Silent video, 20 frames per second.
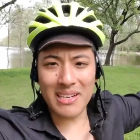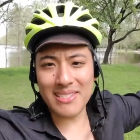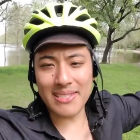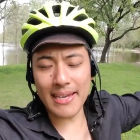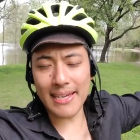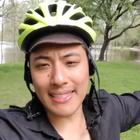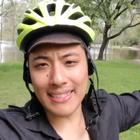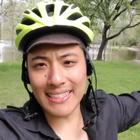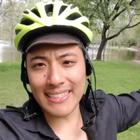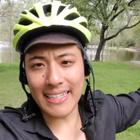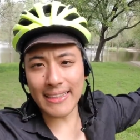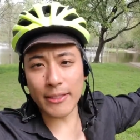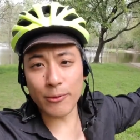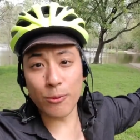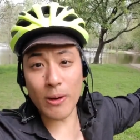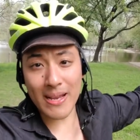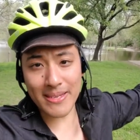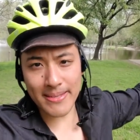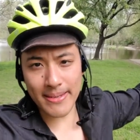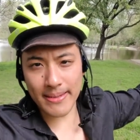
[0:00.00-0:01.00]
it's likely that the
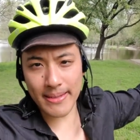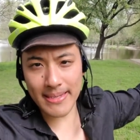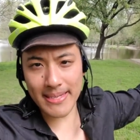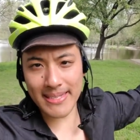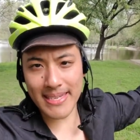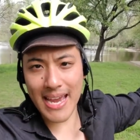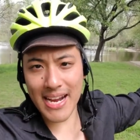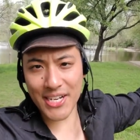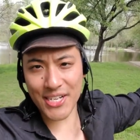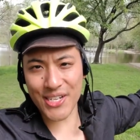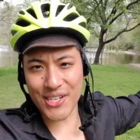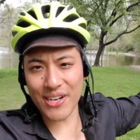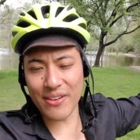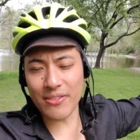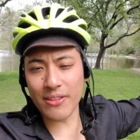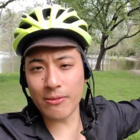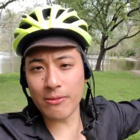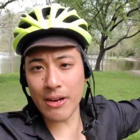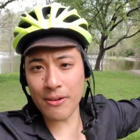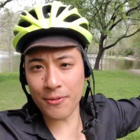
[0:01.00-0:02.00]
rest of this section of
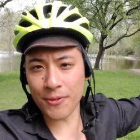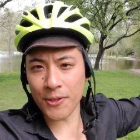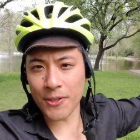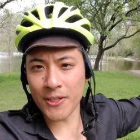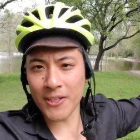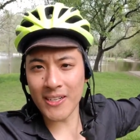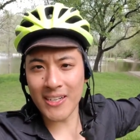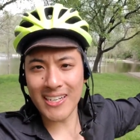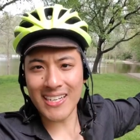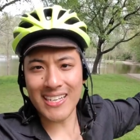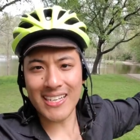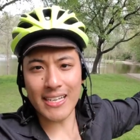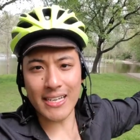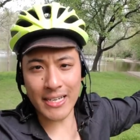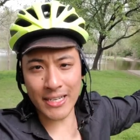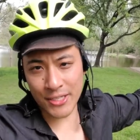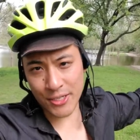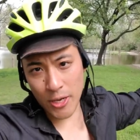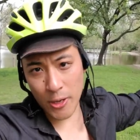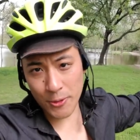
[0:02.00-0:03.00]
the river
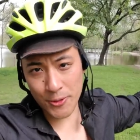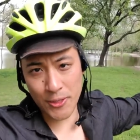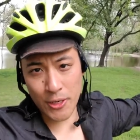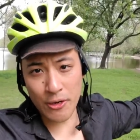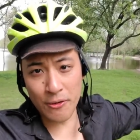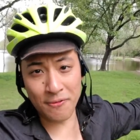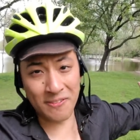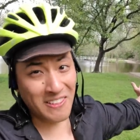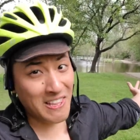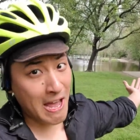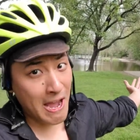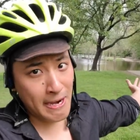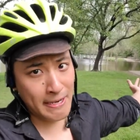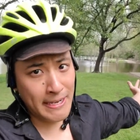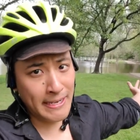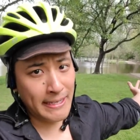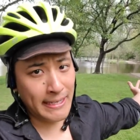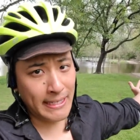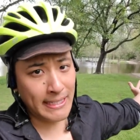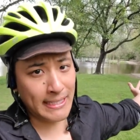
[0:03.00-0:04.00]
is also flooded.